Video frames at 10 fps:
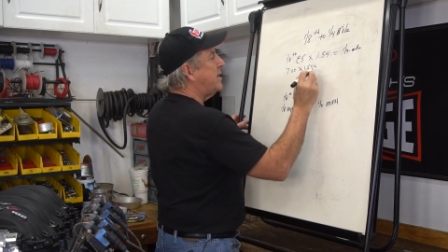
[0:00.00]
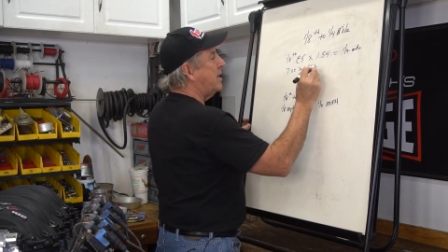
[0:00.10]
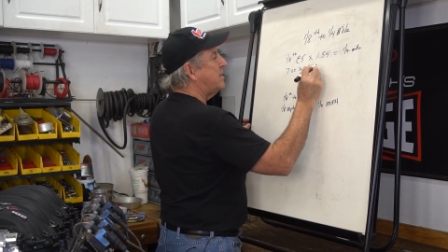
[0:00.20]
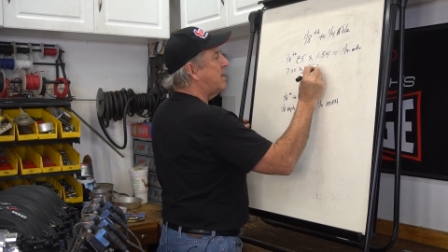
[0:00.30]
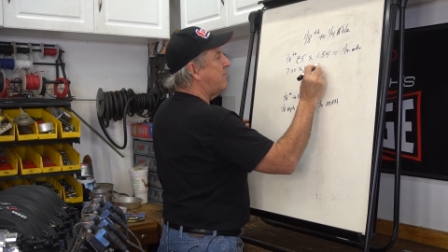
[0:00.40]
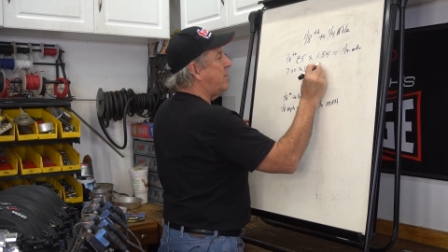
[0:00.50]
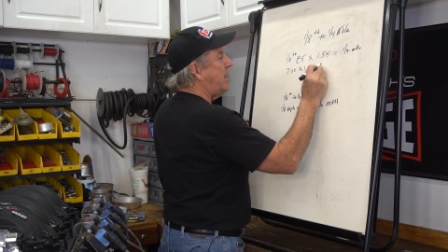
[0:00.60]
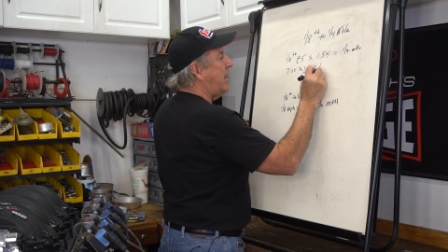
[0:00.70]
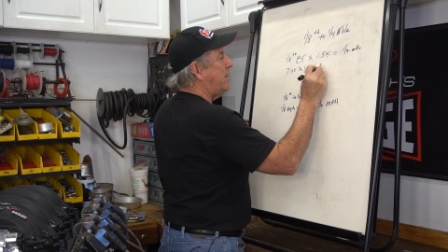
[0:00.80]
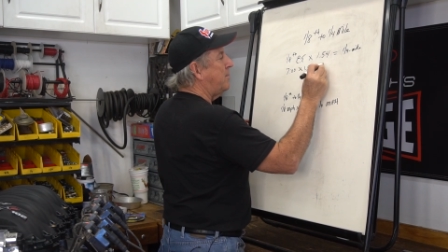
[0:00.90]
ten
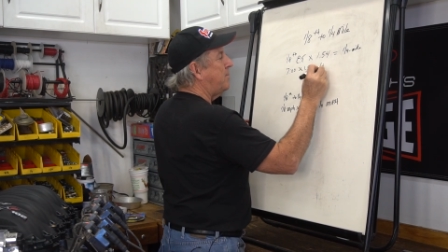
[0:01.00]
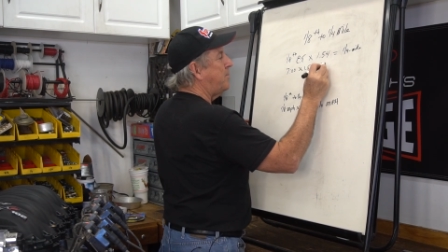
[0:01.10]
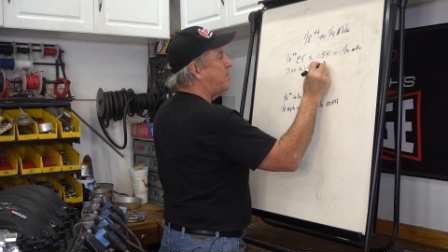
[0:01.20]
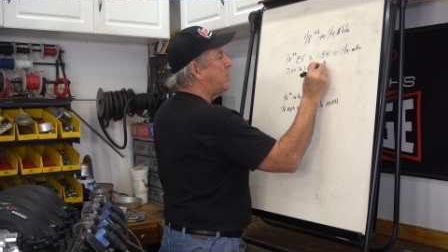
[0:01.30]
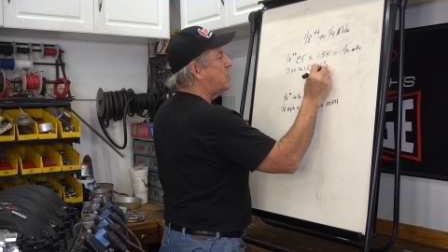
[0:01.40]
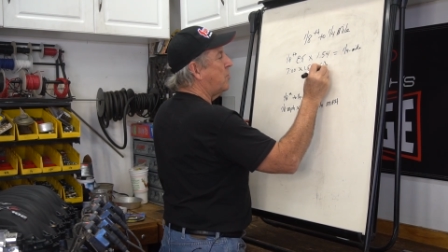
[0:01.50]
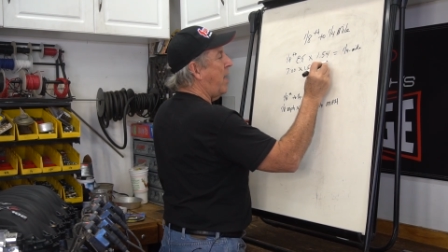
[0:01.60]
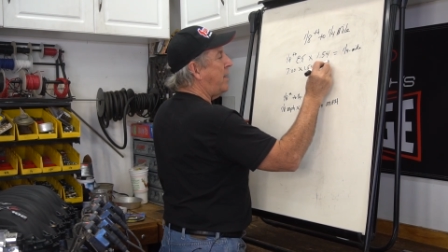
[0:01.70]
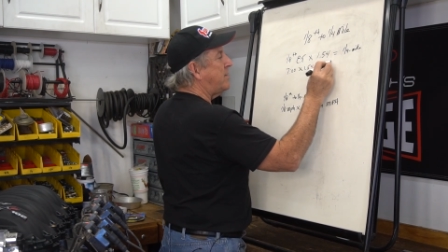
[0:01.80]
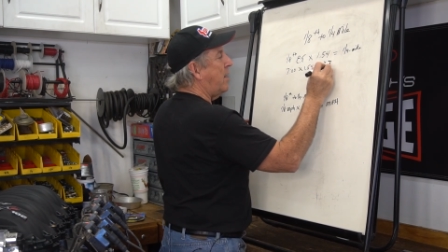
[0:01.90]
seventy-eight. So
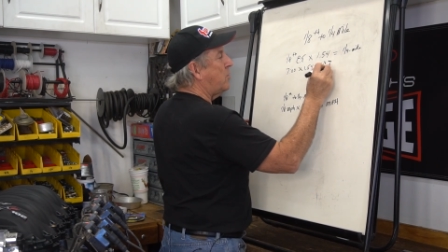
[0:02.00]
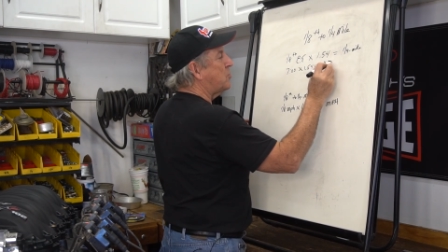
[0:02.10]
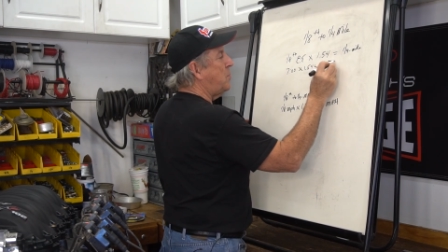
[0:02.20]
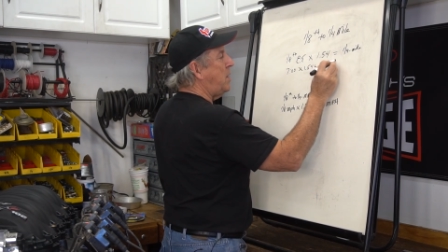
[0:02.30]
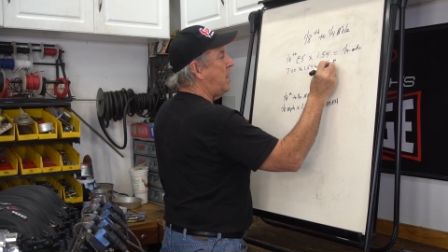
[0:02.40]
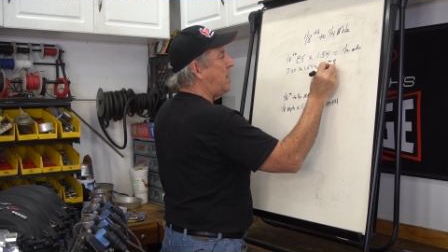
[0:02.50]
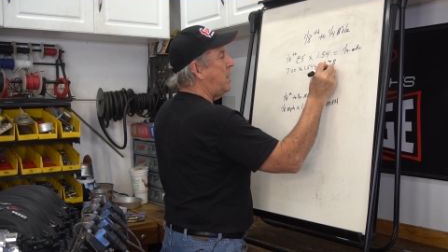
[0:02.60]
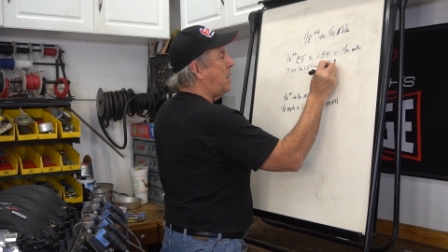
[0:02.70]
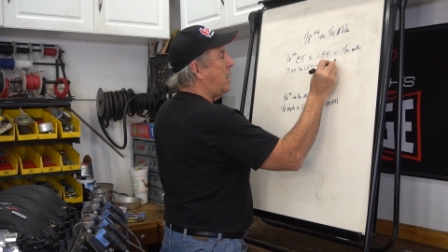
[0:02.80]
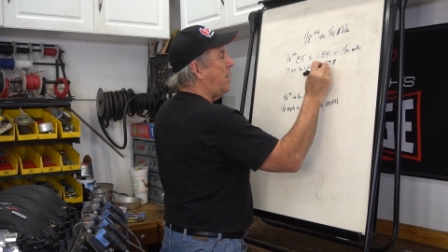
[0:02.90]
that tells
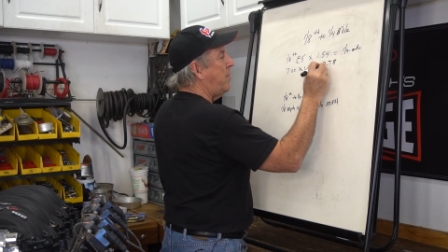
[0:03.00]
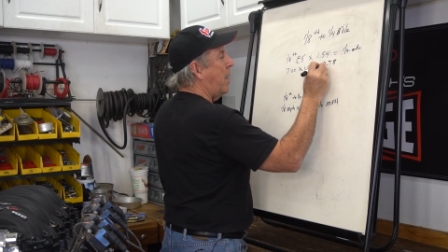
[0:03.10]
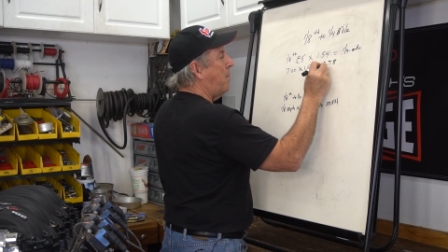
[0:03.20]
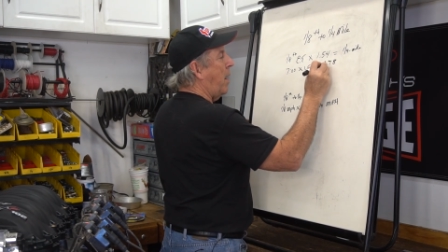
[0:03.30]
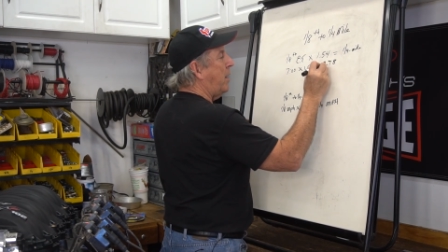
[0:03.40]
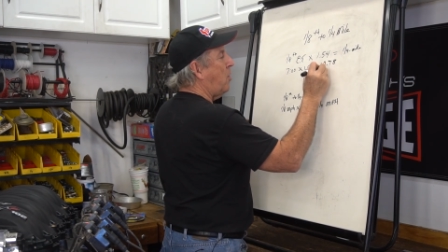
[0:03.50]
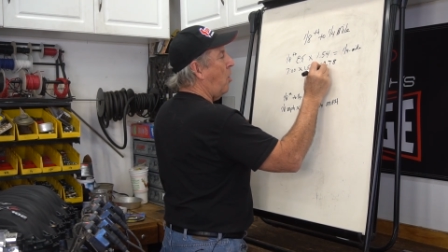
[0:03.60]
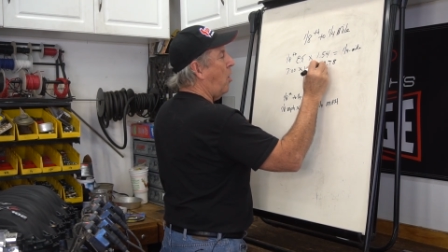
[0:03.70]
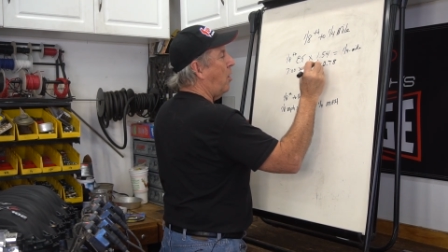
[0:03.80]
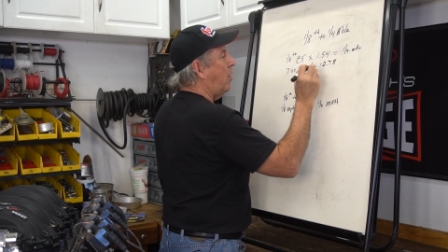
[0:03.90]
me that my
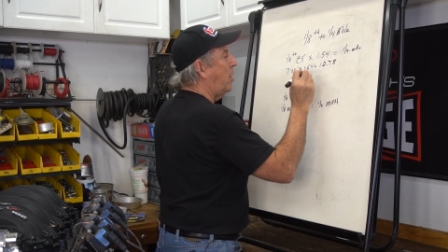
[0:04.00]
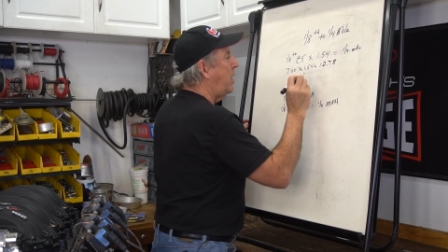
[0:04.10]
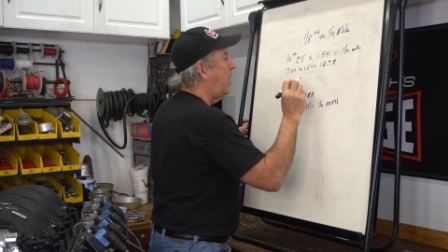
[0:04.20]
car,